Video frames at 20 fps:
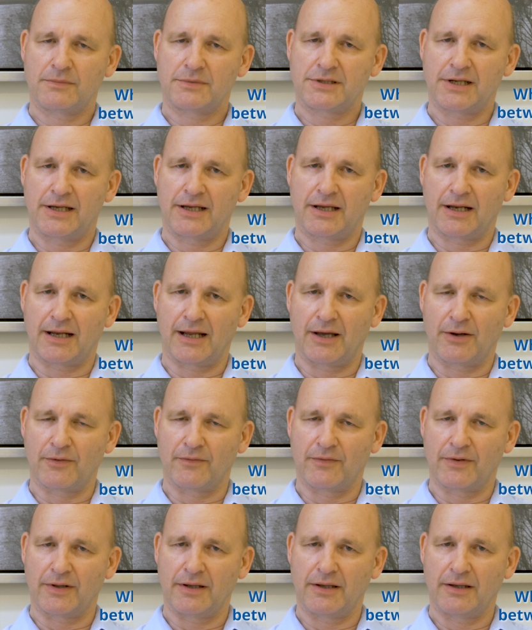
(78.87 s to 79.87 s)
taken out
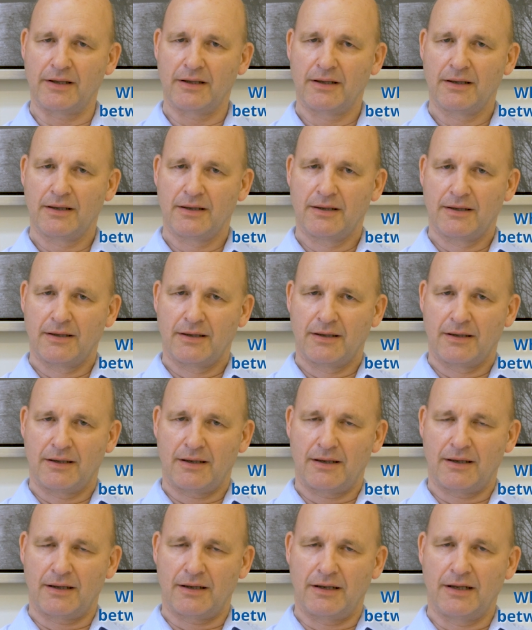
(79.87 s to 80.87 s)
of the
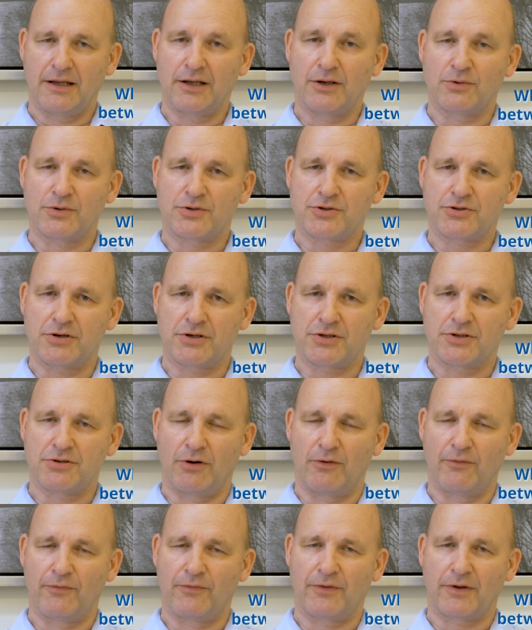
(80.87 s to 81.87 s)
legal structure
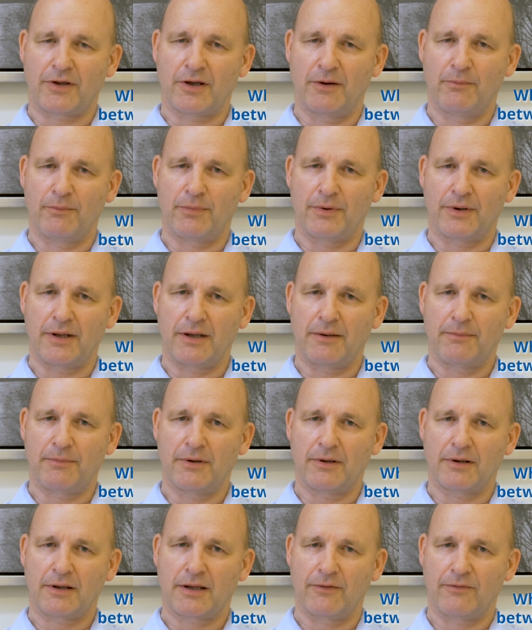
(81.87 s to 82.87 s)
of the company
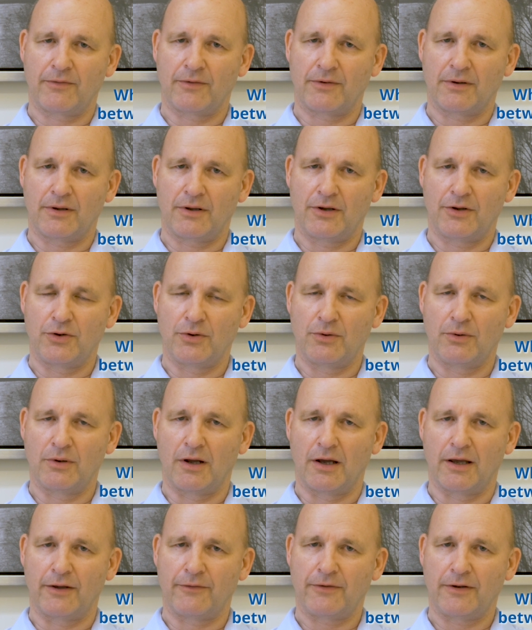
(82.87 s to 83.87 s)
but given a new
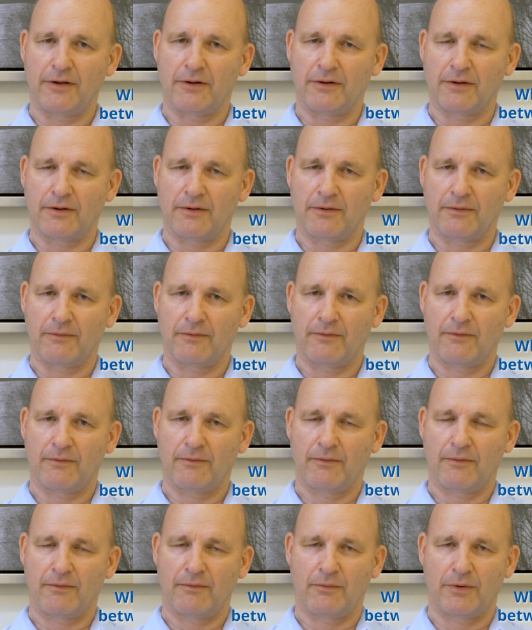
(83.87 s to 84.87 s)
life, either
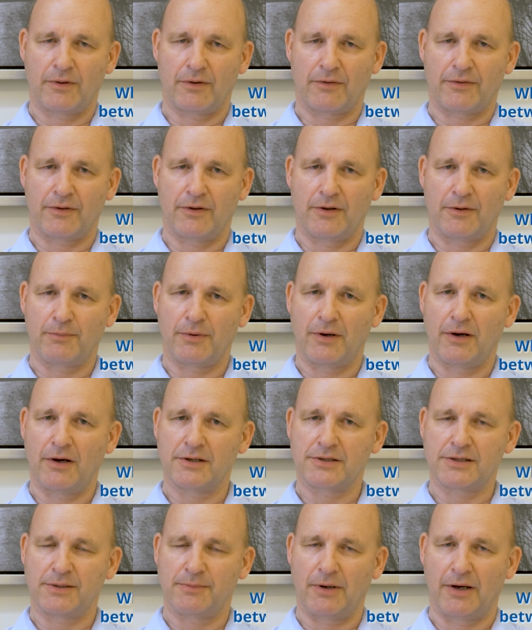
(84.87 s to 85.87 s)
with a third
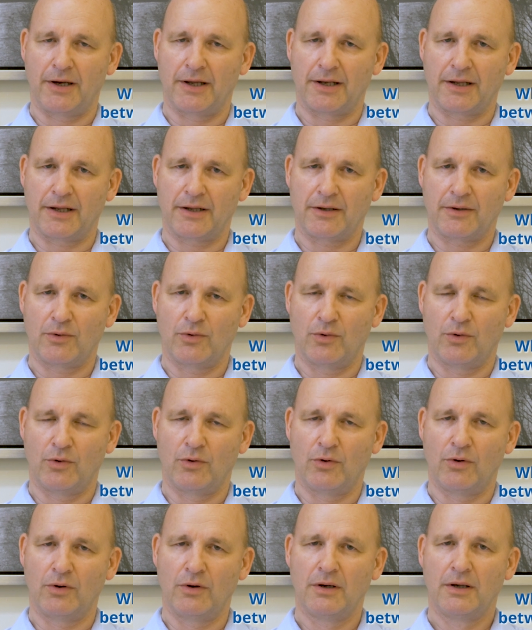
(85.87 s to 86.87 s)
party buying it
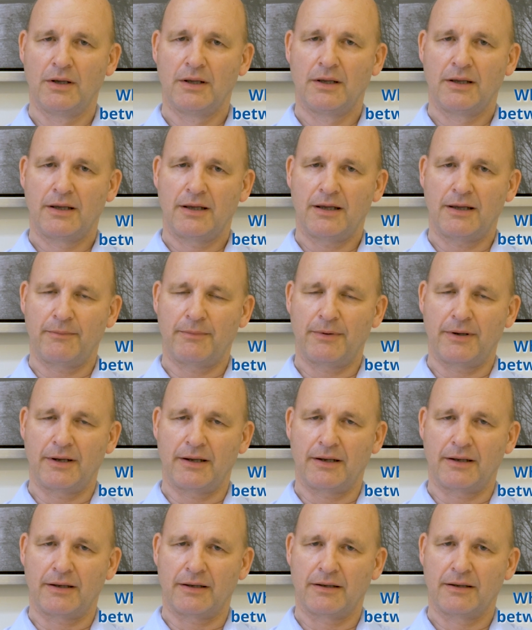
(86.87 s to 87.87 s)
or it
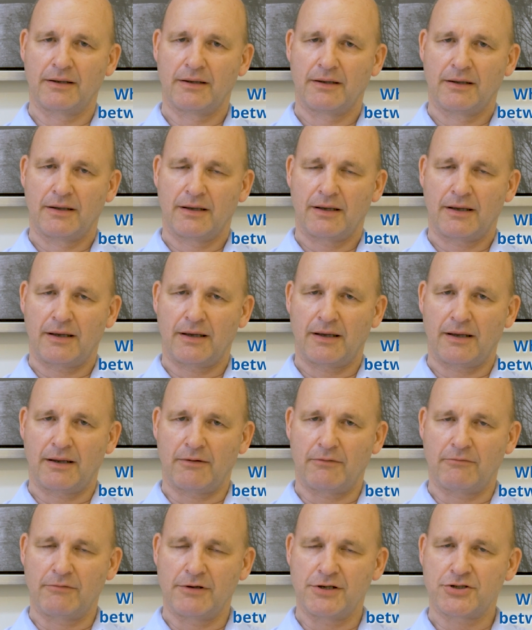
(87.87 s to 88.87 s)
being
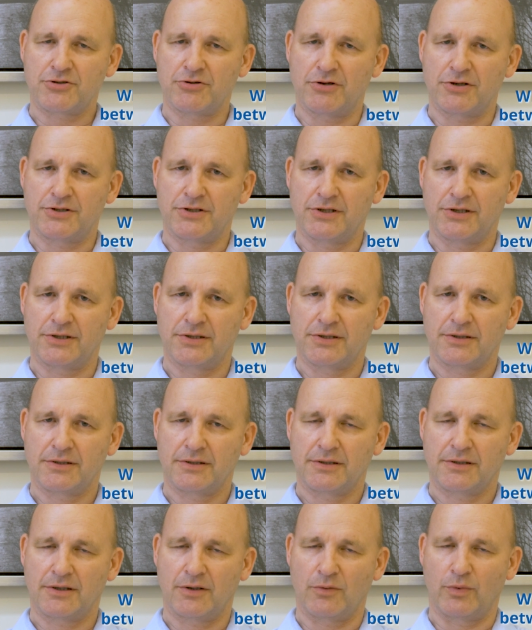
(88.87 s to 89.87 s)
restructured
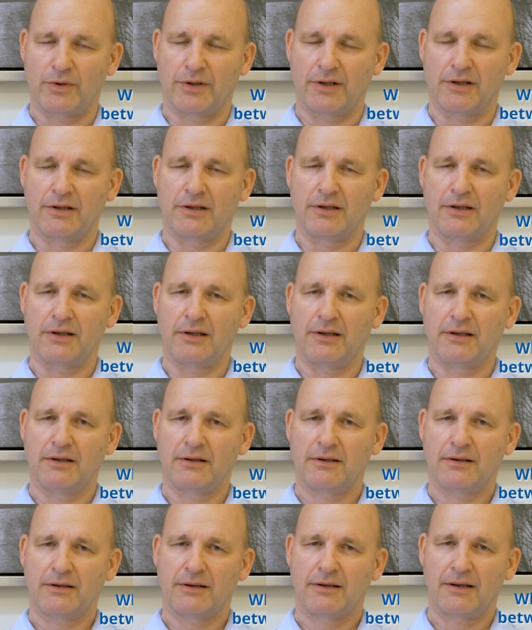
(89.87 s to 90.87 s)
within the
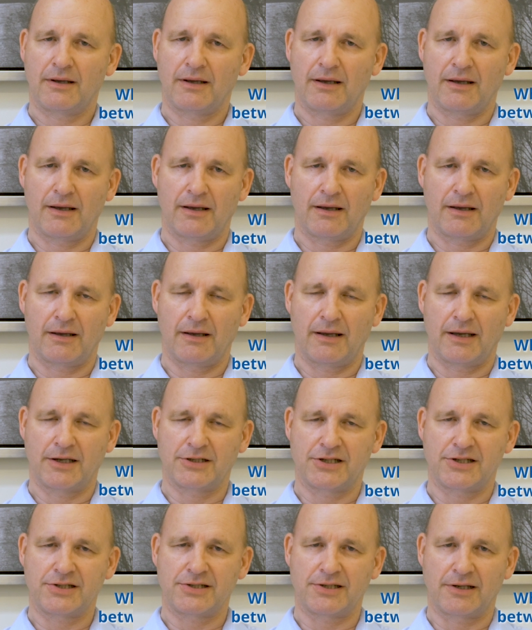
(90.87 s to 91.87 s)

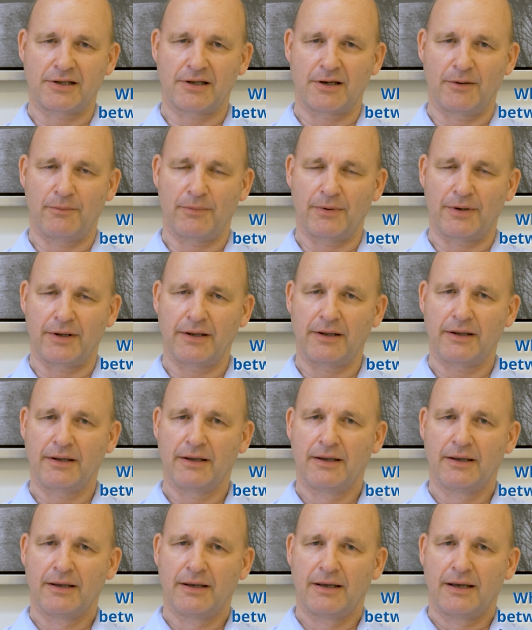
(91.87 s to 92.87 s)
existing company,
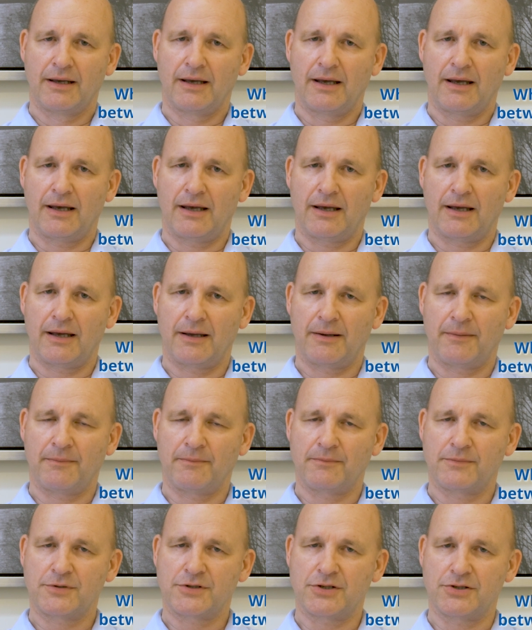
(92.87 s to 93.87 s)

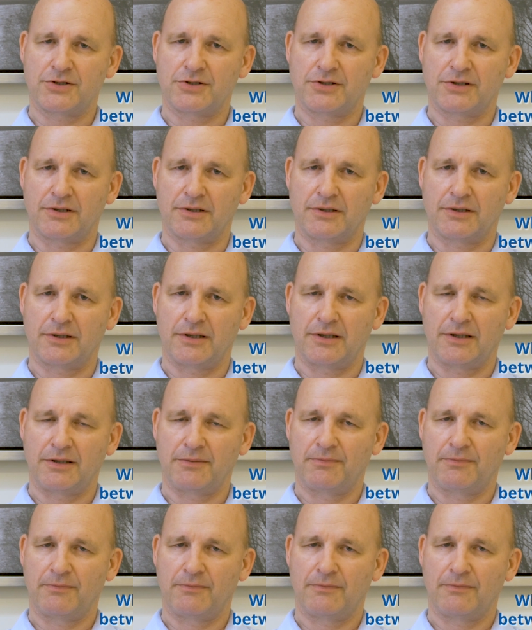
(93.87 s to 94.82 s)
such that